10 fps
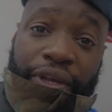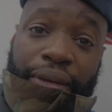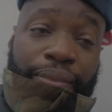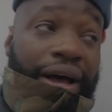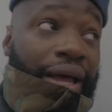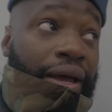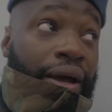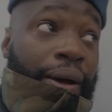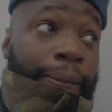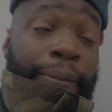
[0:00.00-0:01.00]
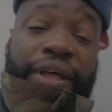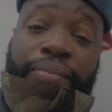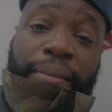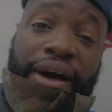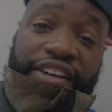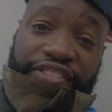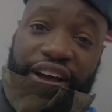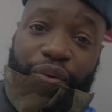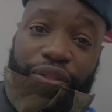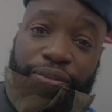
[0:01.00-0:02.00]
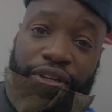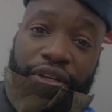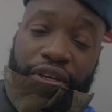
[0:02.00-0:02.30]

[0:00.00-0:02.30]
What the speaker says: and my MiFi with me.